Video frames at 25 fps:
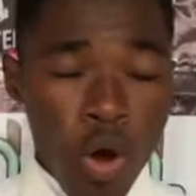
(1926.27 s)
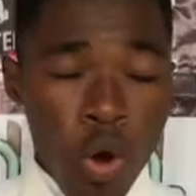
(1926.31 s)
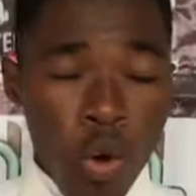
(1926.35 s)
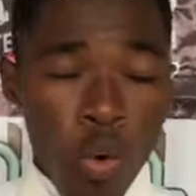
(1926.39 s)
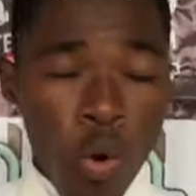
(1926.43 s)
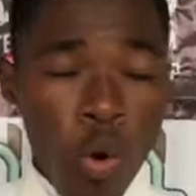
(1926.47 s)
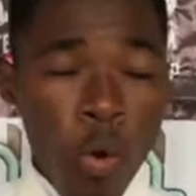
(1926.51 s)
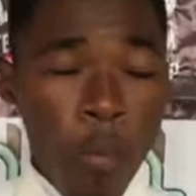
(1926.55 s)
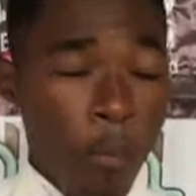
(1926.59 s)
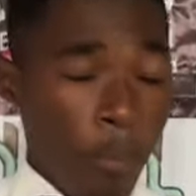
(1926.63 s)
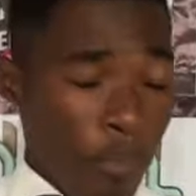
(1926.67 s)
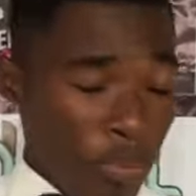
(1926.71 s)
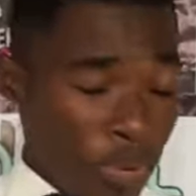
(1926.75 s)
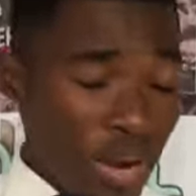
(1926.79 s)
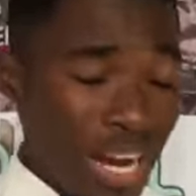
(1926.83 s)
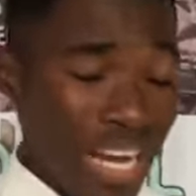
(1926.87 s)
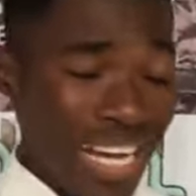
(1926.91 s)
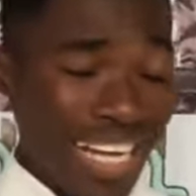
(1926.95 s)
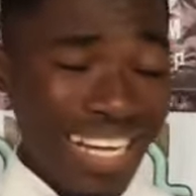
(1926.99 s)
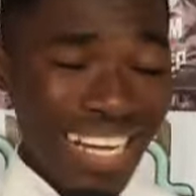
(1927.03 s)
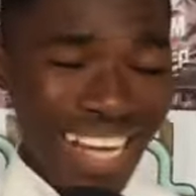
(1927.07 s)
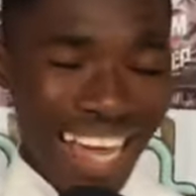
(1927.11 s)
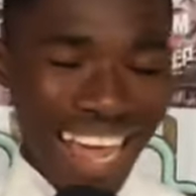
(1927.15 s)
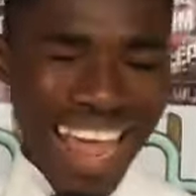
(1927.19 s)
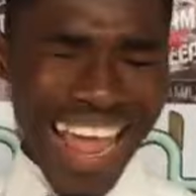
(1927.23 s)
will bring
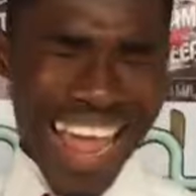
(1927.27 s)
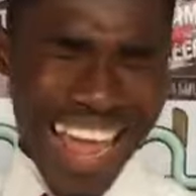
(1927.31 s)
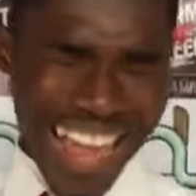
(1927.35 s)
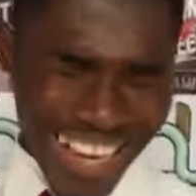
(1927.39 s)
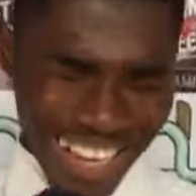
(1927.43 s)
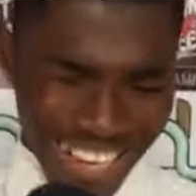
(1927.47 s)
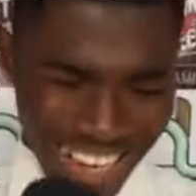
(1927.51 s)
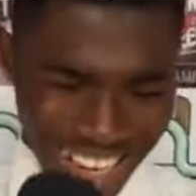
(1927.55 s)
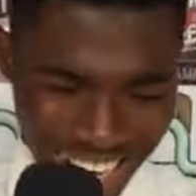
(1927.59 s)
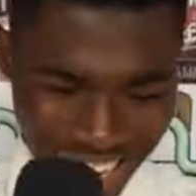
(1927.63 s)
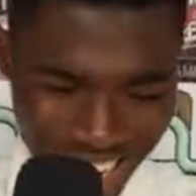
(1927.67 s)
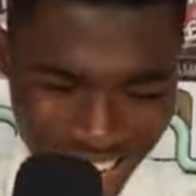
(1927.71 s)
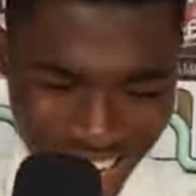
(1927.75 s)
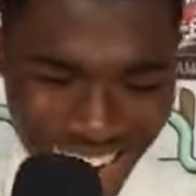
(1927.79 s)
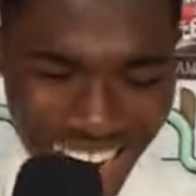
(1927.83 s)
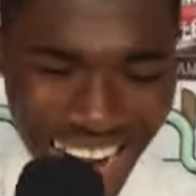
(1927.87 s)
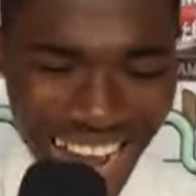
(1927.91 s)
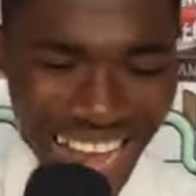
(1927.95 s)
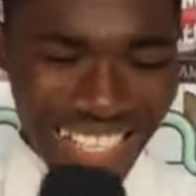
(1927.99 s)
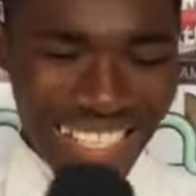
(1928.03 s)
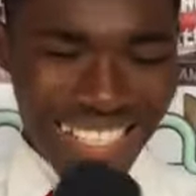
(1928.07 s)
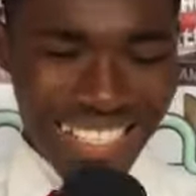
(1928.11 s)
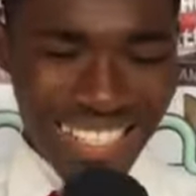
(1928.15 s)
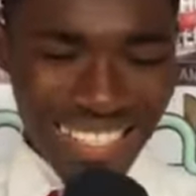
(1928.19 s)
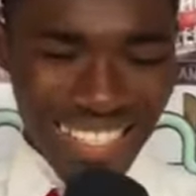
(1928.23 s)
a
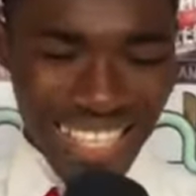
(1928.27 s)
great